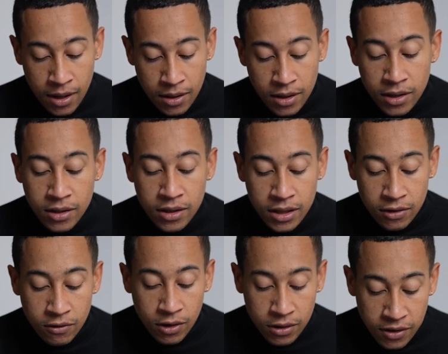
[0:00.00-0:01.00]
This
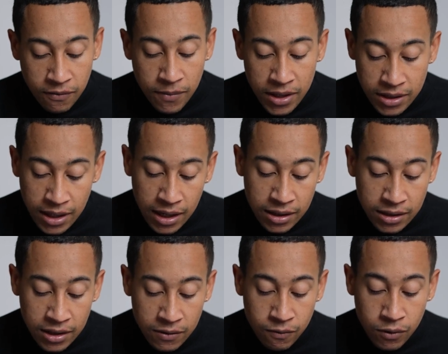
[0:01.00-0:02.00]
destructive mentality
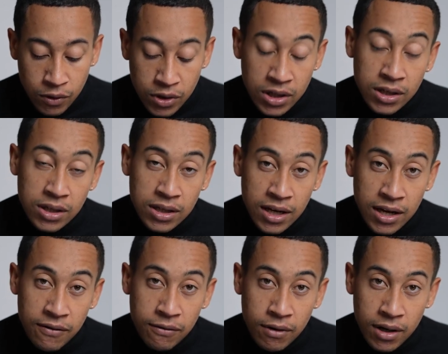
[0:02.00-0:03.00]
is rooted in
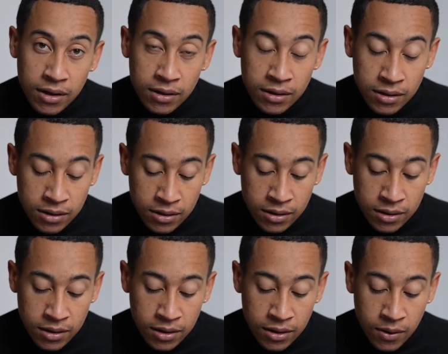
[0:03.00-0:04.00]
slavery.
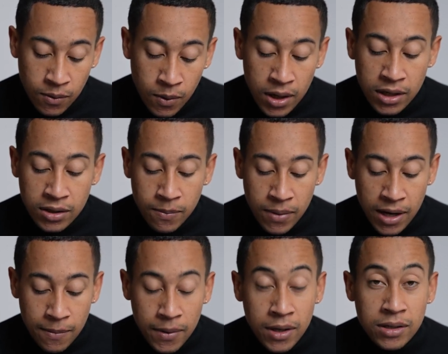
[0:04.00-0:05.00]
Why does a
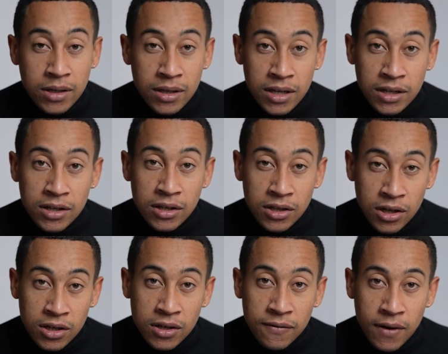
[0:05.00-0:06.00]
black person need to
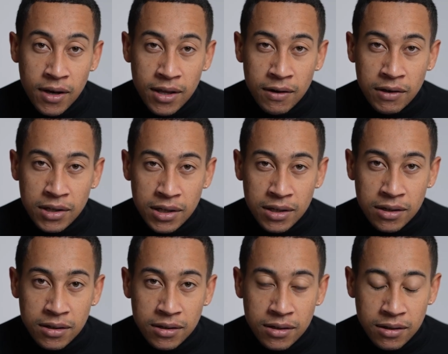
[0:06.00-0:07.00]
justify their
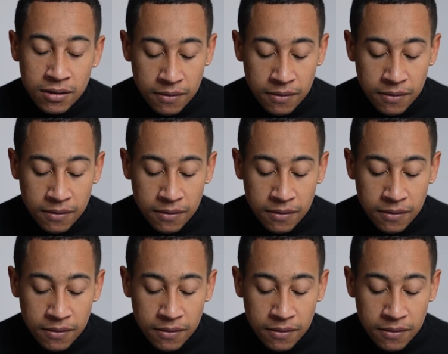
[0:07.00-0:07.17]
existence?